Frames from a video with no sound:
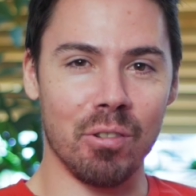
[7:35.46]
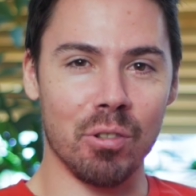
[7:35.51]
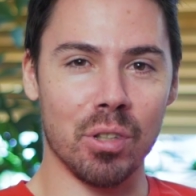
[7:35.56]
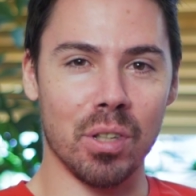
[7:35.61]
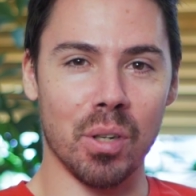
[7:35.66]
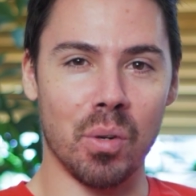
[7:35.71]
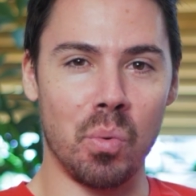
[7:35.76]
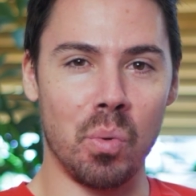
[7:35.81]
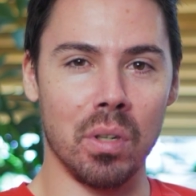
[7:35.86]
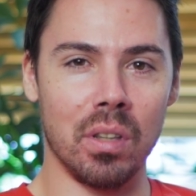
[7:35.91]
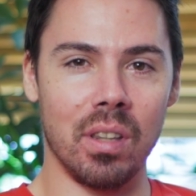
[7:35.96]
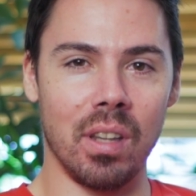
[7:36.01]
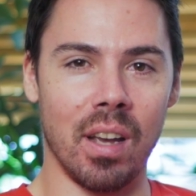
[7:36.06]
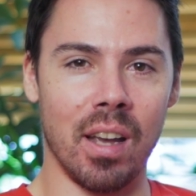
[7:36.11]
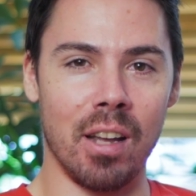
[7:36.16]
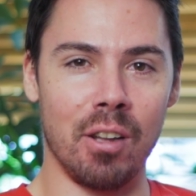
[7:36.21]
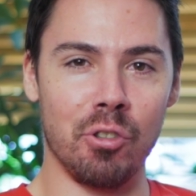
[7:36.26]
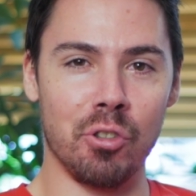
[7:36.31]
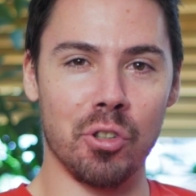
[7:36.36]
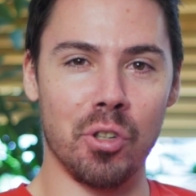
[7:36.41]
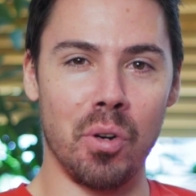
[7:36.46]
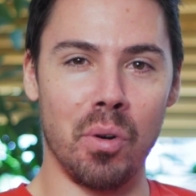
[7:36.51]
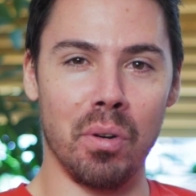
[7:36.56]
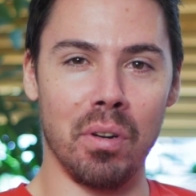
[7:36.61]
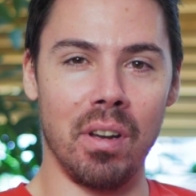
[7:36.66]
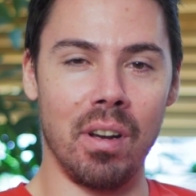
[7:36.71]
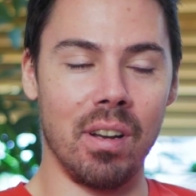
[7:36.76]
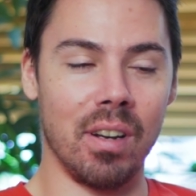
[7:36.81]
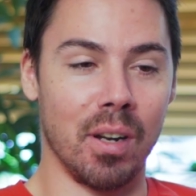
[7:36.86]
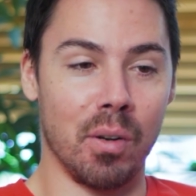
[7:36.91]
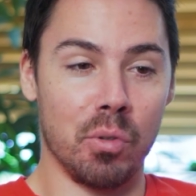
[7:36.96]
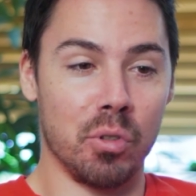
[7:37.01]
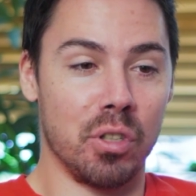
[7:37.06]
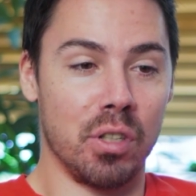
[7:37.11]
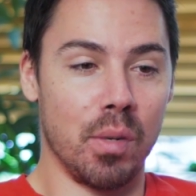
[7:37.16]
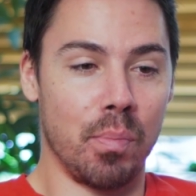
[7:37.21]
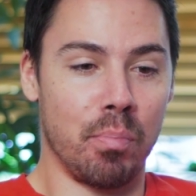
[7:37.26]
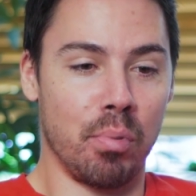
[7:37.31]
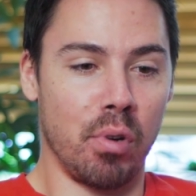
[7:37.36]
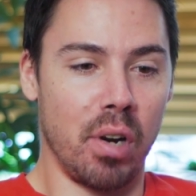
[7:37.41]
I was like, what the hell's going on? I was
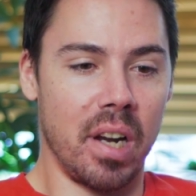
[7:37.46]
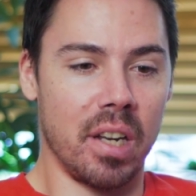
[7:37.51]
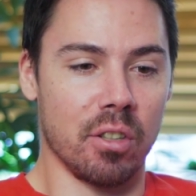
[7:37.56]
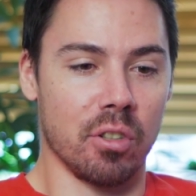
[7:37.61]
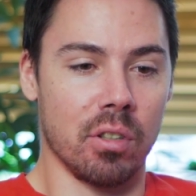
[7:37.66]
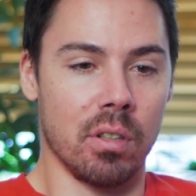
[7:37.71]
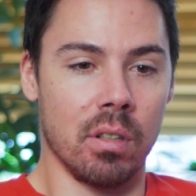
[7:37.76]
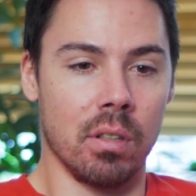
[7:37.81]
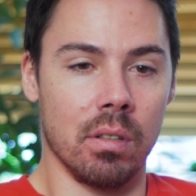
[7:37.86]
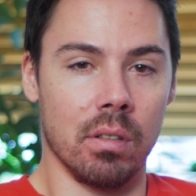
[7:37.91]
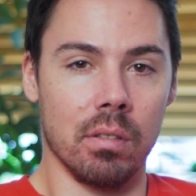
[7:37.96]
depressed,